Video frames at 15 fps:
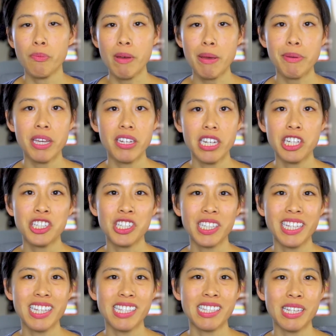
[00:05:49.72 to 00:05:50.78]
maybe
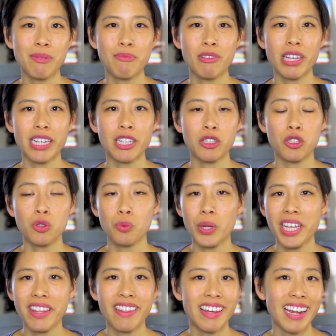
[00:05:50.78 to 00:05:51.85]
initially this seems like a
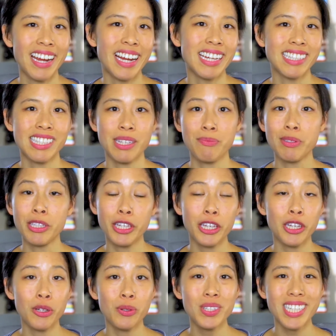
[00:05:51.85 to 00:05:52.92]
sweet thing, it seems
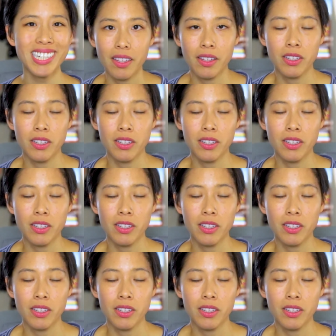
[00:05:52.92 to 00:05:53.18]
cute.